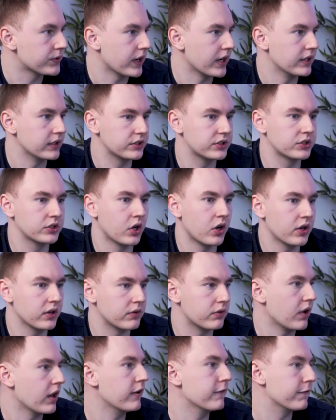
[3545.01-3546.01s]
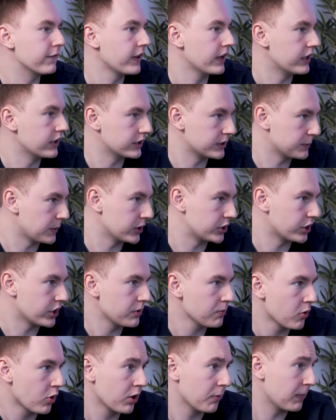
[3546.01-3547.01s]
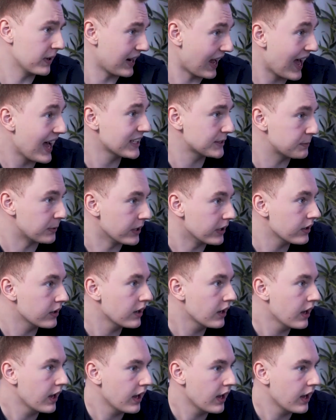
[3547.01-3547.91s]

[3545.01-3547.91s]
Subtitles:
right? It's not inflated as much anymore, but it has been.